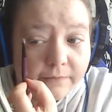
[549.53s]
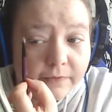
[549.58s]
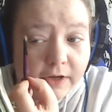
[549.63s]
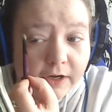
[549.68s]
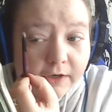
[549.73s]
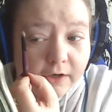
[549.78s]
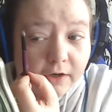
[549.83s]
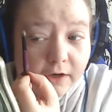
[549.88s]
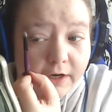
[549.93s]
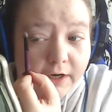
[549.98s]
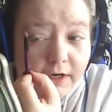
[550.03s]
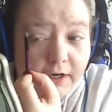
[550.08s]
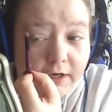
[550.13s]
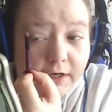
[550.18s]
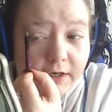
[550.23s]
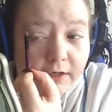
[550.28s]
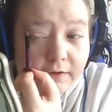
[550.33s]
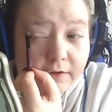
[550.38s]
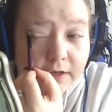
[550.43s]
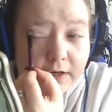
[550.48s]
that you're
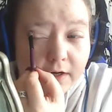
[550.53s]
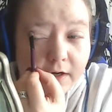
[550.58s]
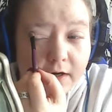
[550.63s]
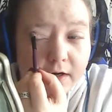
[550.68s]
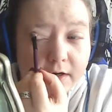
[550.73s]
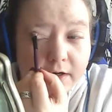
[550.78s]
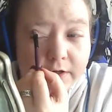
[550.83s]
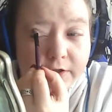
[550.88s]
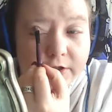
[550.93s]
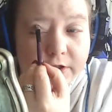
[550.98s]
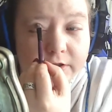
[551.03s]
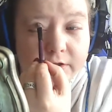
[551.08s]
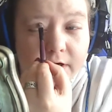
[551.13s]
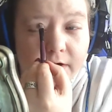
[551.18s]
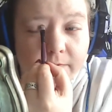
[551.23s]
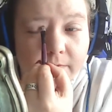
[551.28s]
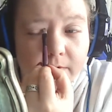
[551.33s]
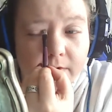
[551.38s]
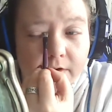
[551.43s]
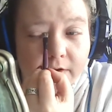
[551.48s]
eating there, because you
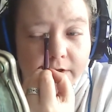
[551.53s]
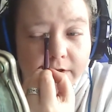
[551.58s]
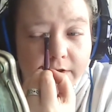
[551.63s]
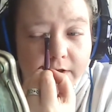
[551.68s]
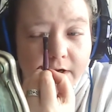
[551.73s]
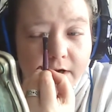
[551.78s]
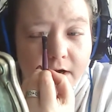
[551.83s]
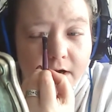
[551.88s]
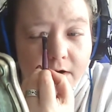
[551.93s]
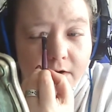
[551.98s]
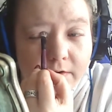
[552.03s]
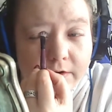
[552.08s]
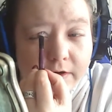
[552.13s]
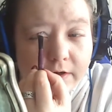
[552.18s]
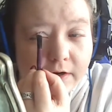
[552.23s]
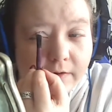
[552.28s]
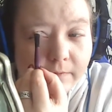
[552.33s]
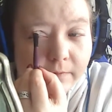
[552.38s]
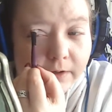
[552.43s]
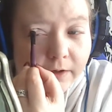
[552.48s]
never really know,
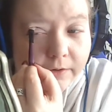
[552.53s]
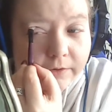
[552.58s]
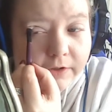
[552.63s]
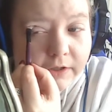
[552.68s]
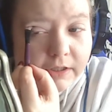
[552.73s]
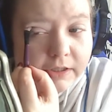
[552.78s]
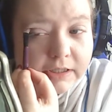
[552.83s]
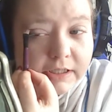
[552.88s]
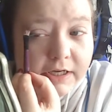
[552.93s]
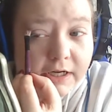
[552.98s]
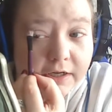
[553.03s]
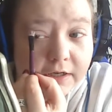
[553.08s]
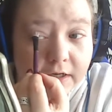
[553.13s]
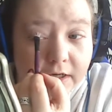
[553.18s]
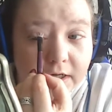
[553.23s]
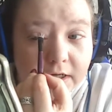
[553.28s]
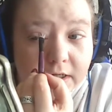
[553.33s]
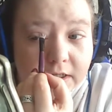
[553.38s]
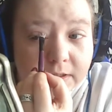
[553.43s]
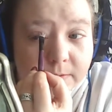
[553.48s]
the intent,
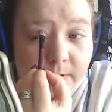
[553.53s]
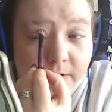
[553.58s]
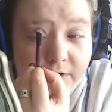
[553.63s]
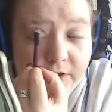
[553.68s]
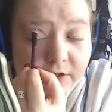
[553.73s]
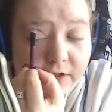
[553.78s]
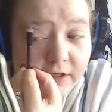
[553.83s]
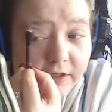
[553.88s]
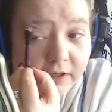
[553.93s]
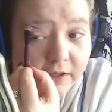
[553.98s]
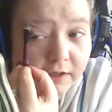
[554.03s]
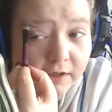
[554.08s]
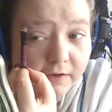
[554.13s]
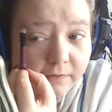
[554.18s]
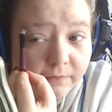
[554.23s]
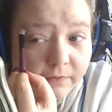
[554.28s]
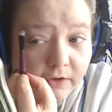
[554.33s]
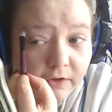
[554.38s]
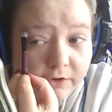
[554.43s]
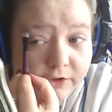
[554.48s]
especially
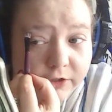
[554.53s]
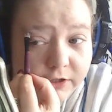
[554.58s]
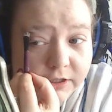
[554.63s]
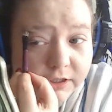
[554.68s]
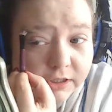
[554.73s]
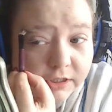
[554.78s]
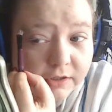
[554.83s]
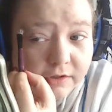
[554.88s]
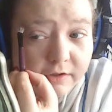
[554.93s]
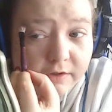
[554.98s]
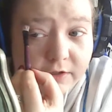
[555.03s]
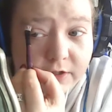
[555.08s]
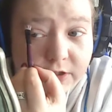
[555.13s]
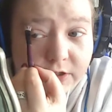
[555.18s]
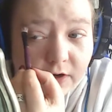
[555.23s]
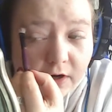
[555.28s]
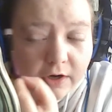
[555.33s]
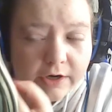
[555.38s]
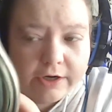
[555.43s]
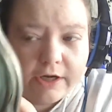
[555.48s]
if you're just
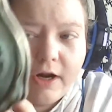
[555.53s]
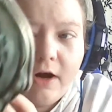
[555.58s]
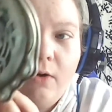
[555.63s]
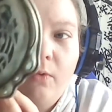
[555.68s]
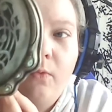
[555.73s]
starting out